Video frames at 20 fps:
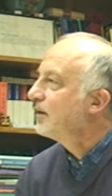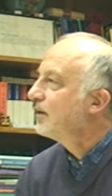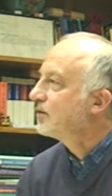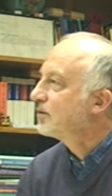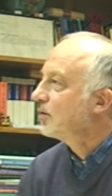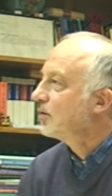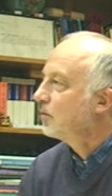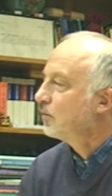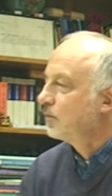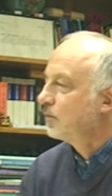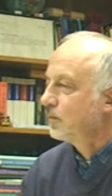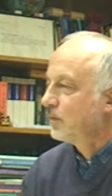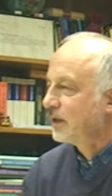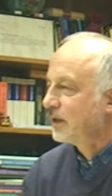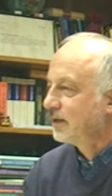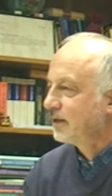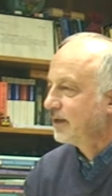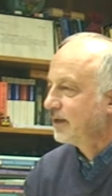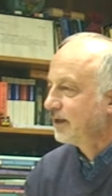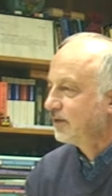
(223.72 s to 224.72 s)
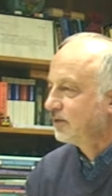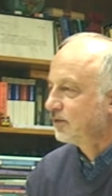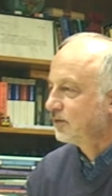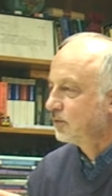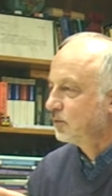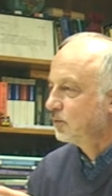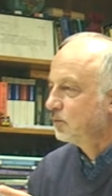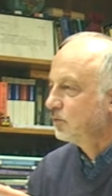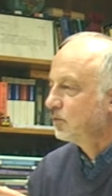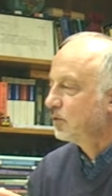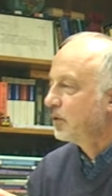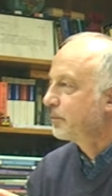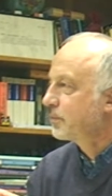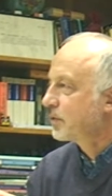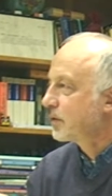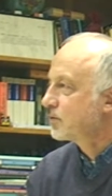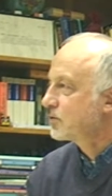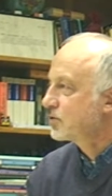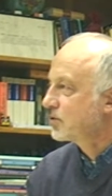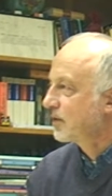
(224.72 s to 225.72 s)
So one has to
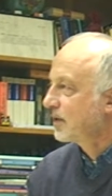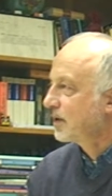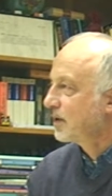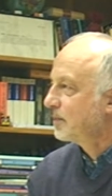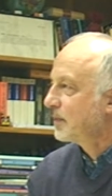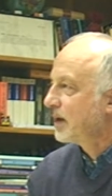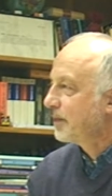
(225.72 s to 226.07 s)
approach them.